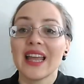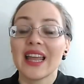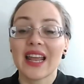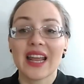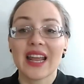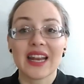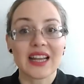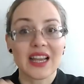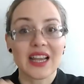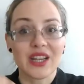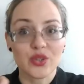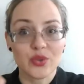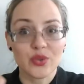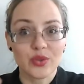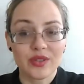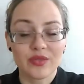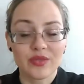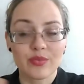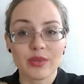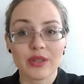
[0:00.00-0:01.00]
and I
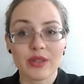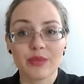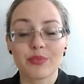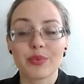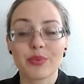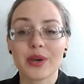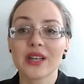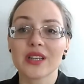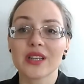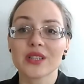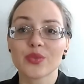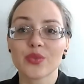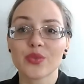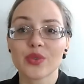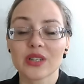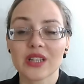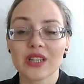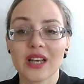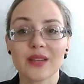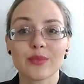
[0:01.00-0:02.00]
should have been punished
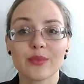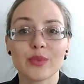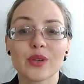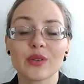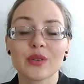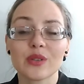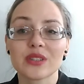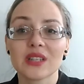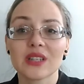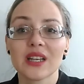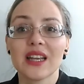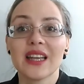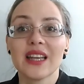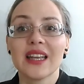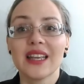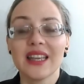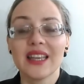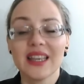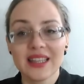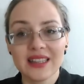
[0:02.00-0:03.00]
for that because
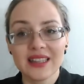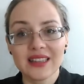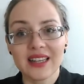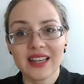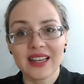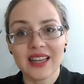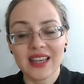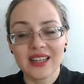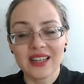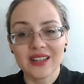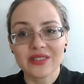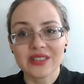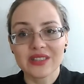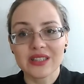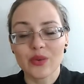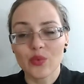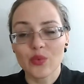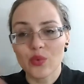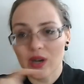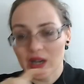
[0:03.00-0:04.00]
in the head of
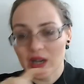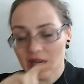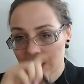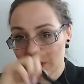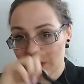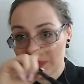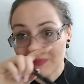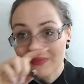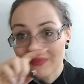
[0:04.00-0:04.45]
someone,